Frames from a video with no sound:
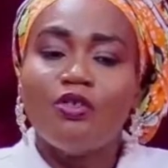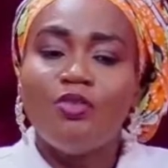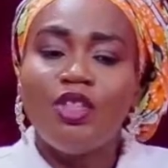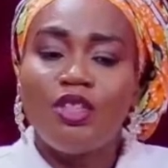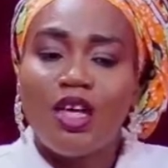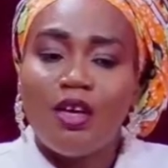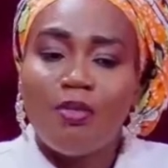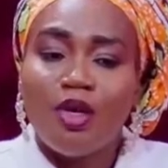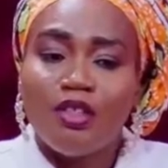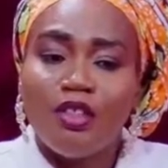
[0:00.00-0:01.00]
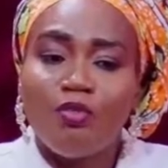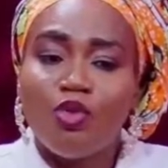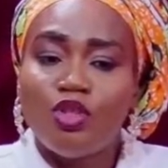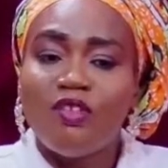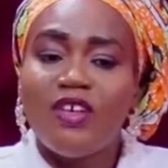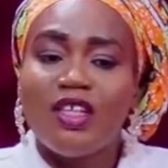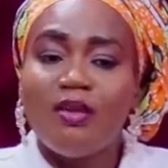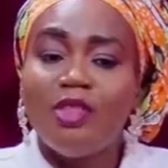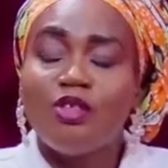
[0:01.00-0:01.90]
not be shy about it. Most of the time,